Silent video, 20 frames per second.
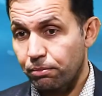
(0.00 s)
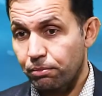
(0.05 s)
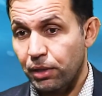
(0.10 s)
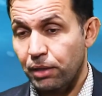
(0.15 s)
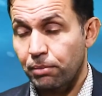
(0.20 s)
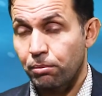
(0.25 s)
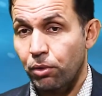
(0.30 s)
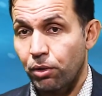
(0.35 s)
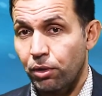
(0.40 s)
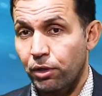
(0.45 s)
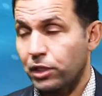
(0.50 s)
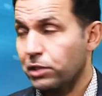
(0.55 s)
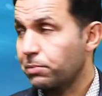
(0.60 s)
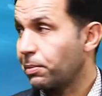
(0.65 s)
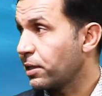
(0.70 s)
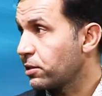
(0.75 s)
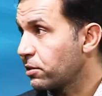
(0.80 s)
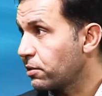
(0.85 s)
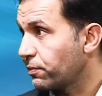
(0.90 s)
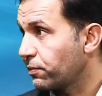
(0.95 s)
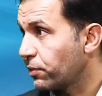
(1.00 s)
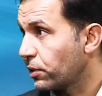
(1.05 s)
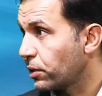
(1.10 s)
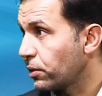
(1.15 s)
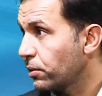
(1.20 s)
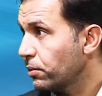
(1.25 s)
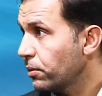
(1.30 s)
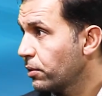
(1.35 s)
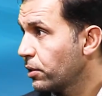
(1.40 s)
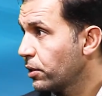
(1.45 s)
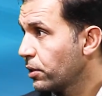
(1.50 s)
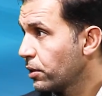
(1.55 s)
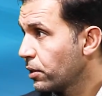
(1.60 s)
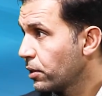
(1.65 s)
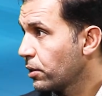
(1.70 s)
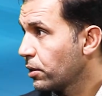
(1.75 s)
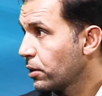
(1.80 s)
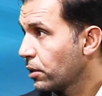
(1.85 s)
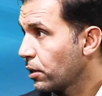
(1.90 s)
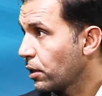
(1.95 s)
be more expensive for you,
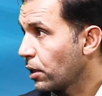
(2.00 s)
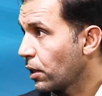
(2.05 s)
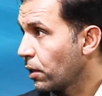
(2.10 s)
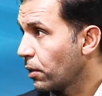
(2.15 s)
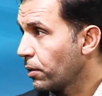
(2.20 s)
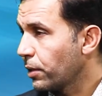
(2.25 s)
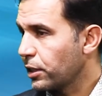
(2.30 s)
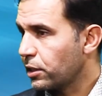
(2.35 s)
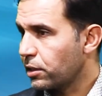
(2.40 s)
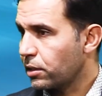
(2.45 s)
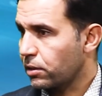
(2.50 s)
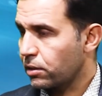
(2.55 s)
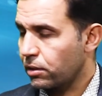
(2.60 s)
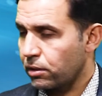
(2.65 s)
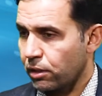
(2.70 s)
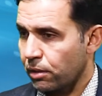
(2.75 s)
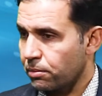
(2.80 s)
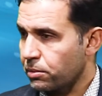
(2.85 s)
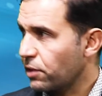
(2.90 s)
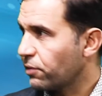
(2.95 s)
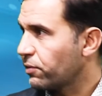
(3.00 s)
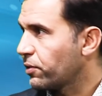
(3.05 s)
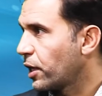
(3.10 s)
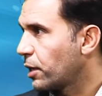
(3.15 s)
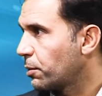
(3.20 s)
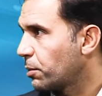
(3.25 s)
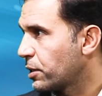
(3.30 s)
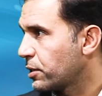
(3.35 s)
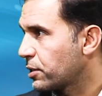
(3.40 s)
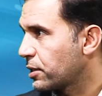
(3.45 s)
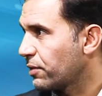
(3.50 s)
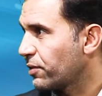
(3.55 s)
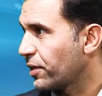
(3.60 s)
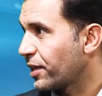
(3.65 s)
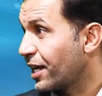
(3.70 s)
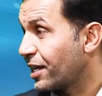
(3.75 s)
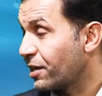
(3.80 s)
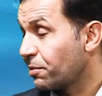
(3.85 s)
you know, in terms of labor and stuff like that.